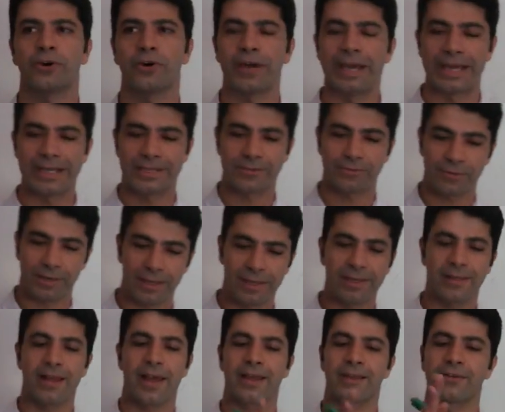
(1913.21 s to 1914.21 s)
So it's
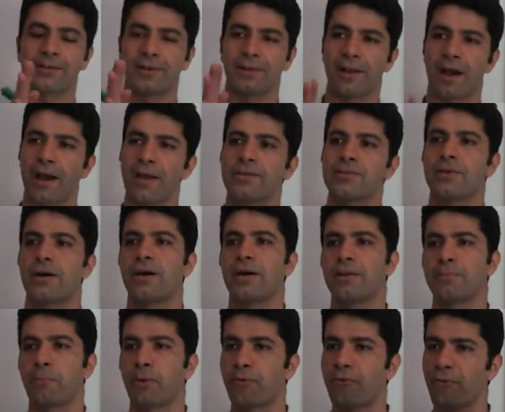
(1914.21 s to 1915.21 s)
really like relies
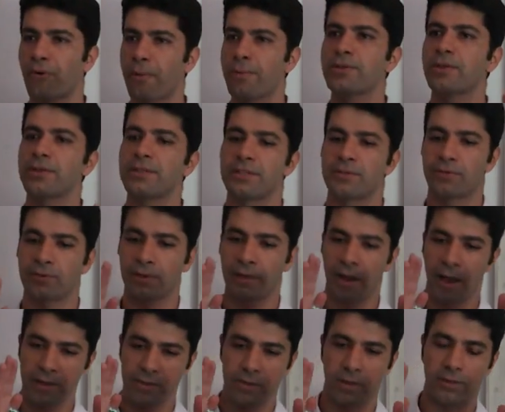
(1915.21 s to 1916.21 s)
on performance on this. It
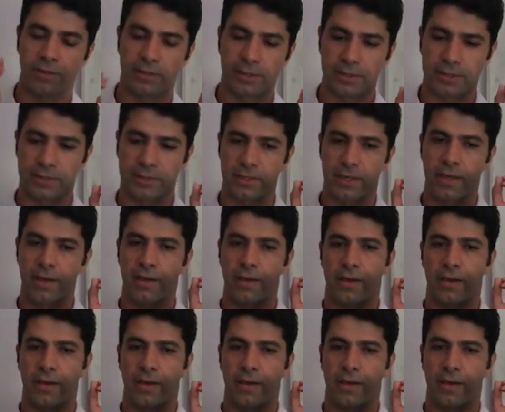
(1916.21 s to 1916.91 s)
relies on this